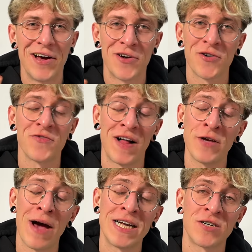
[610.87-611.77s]
Another value
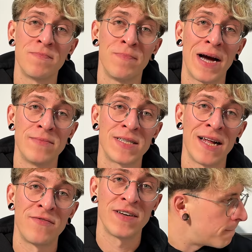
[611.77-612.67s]
engine by
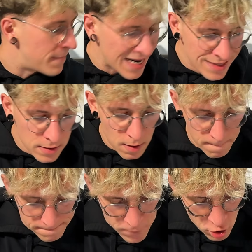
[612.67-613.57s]
himself is
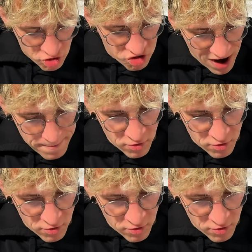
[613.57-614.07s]
Dragon Bertram